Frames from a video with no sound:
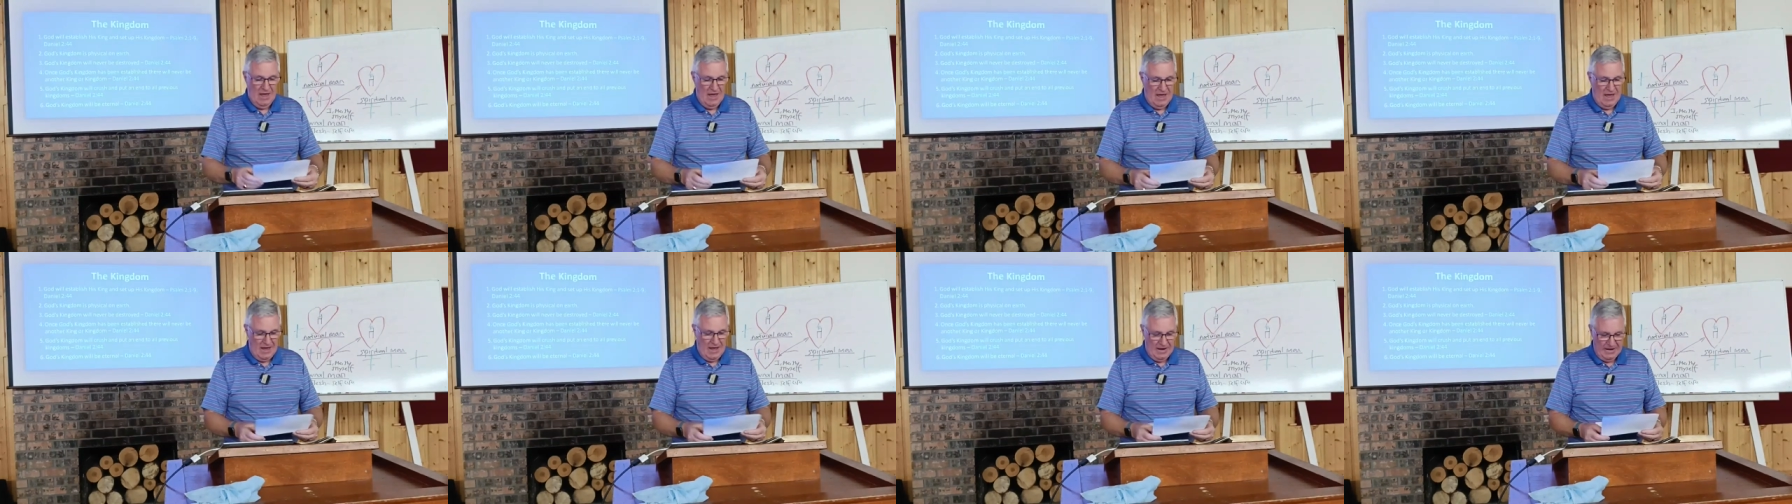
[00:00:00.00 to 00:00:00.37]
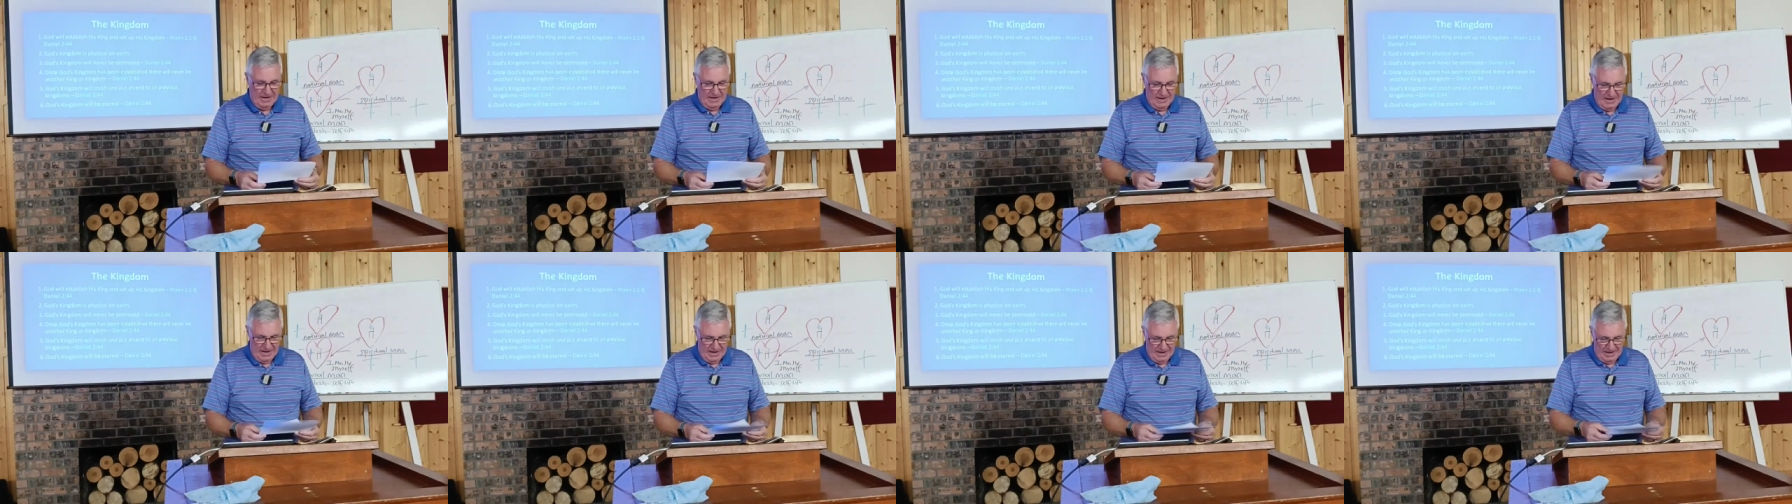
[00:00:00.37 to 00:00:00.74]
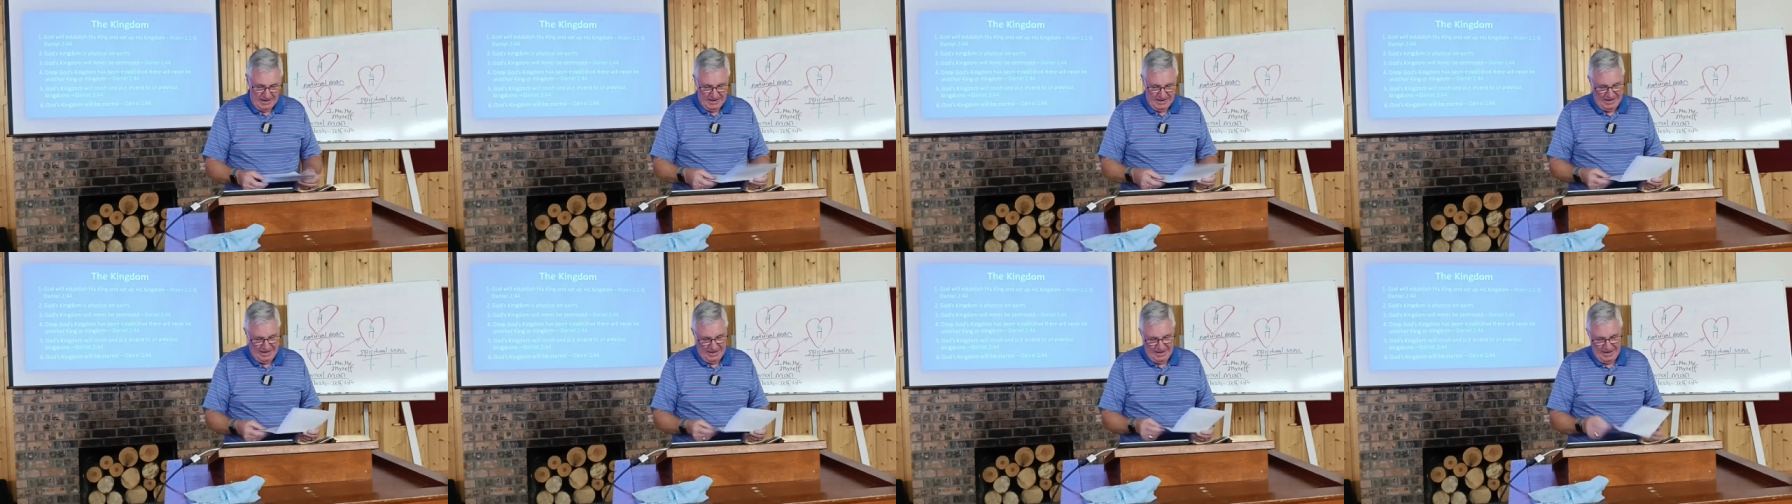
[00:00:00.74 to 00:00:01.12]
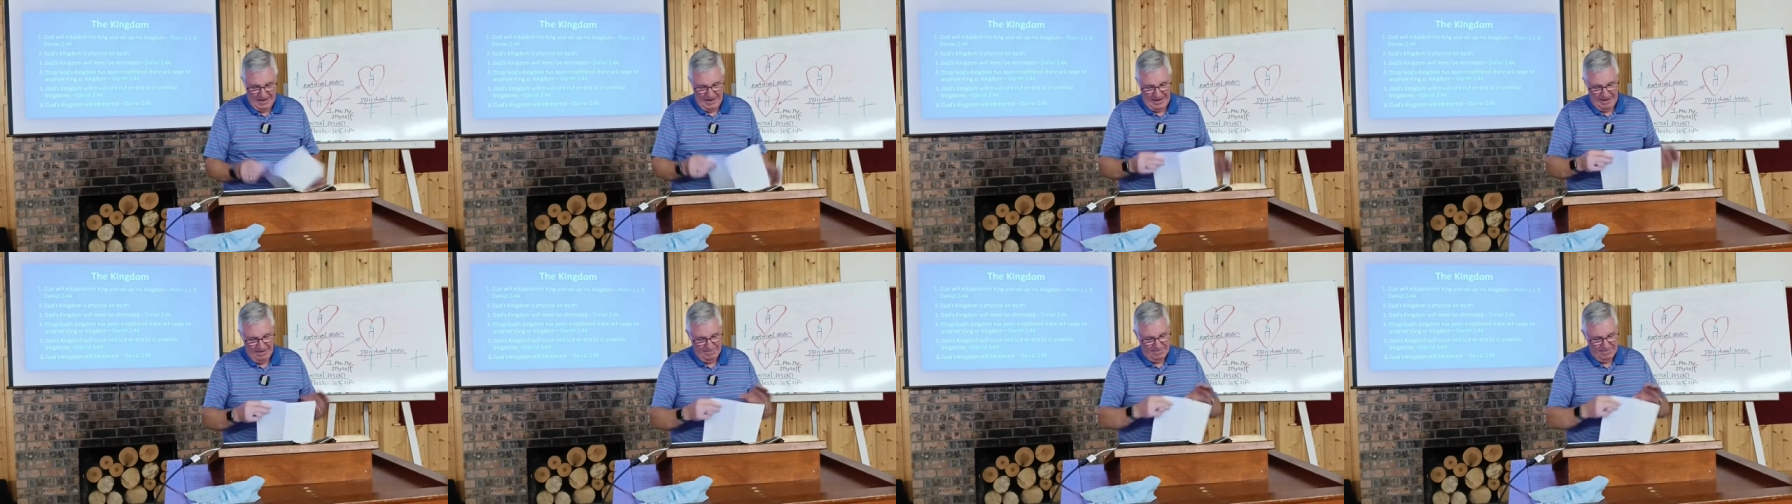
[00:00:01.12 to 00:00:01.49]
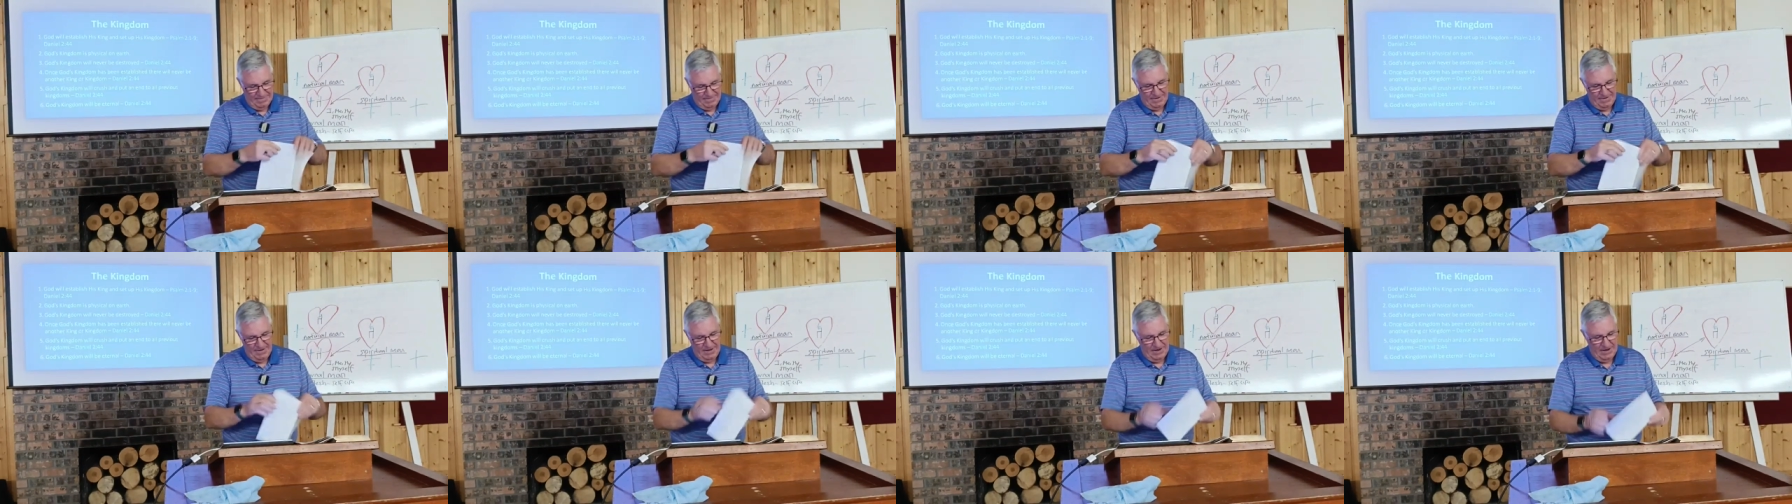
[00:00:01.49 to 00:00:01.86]
And uh, I
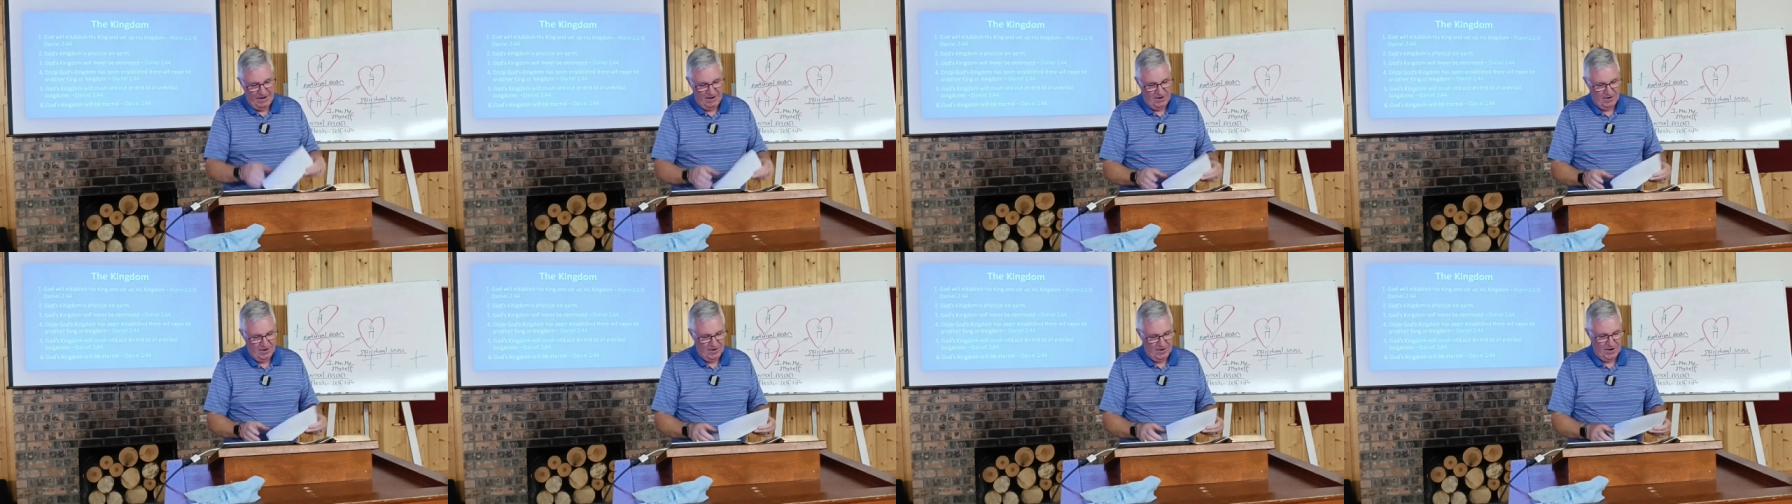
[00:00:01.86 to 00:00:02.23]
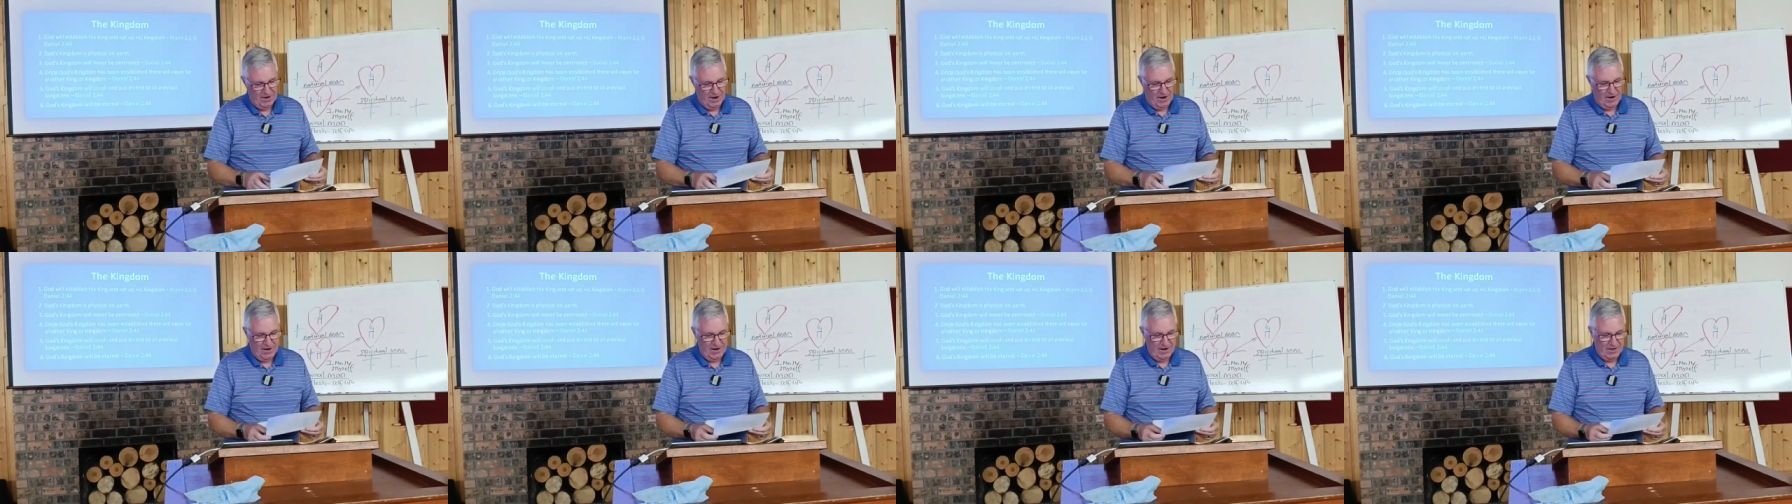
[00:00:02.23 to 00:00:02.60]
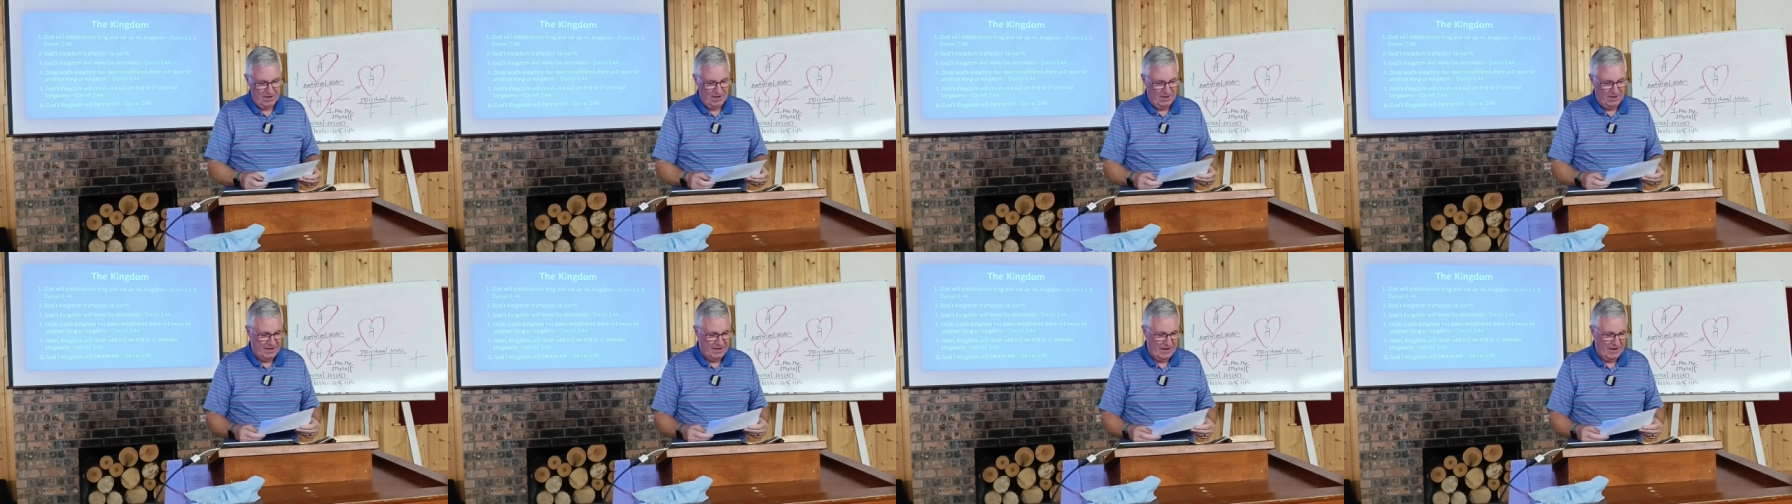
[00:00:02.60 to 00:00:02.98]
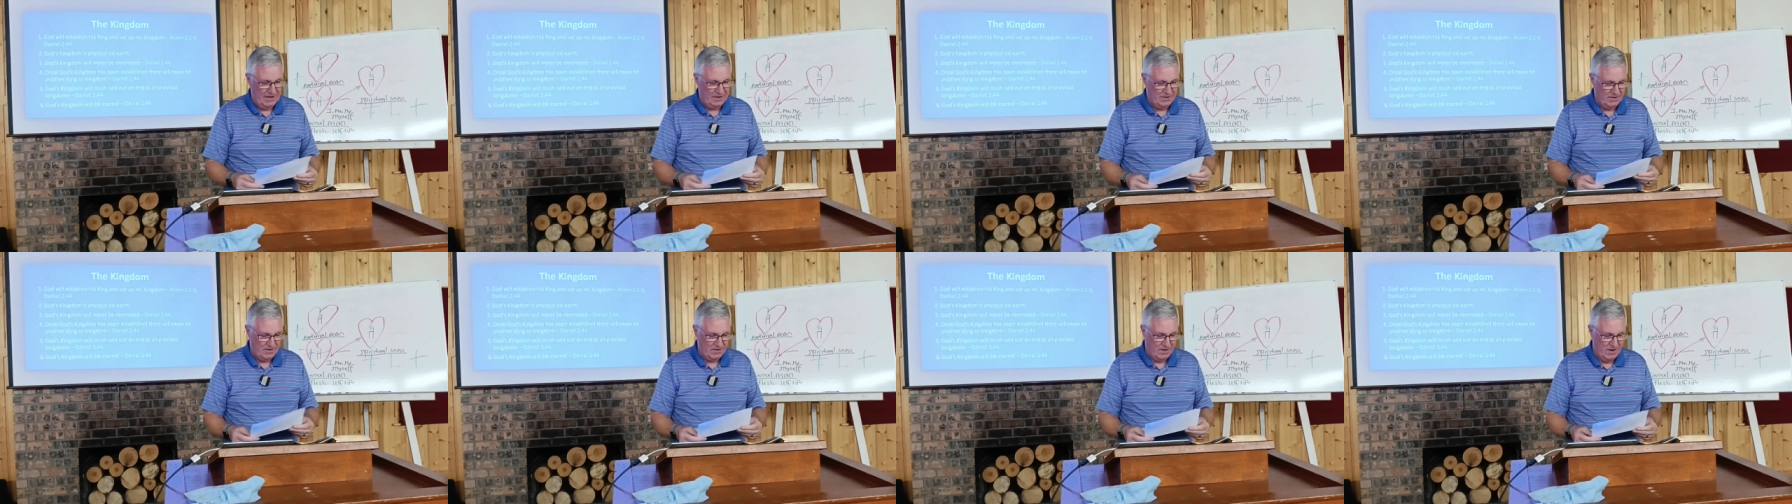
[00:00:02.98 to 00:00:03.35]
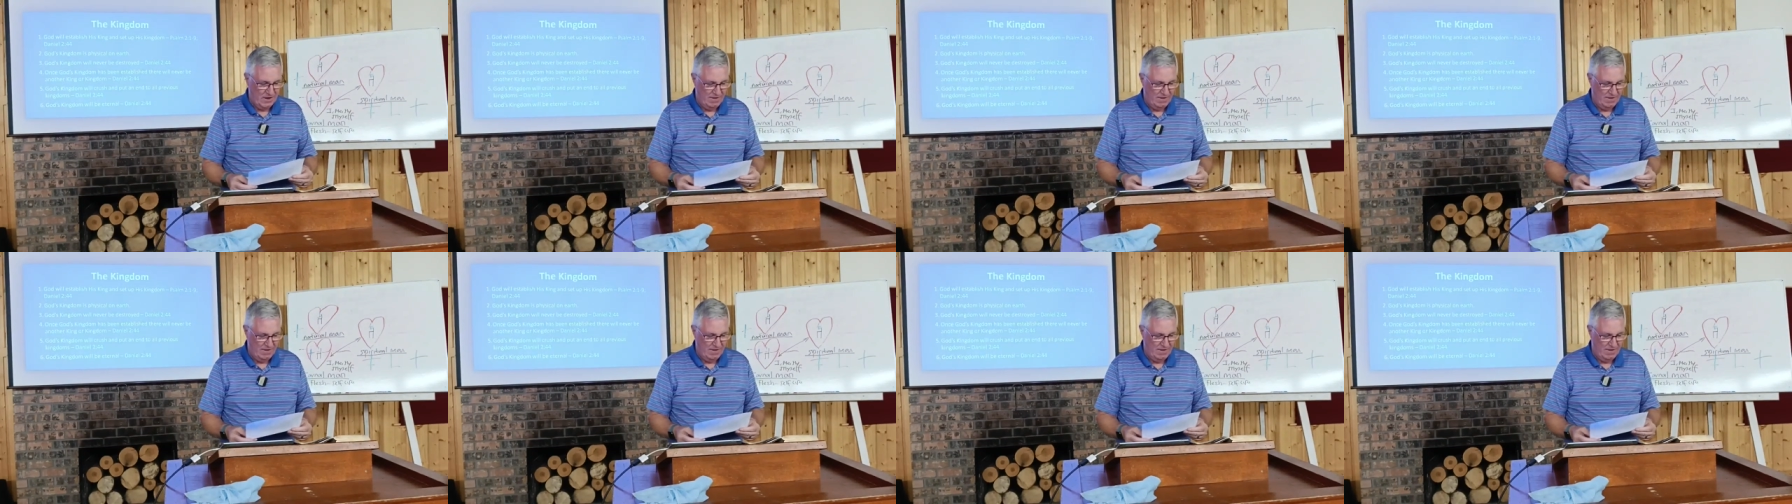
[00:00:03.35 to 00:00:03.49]
have here an article that I took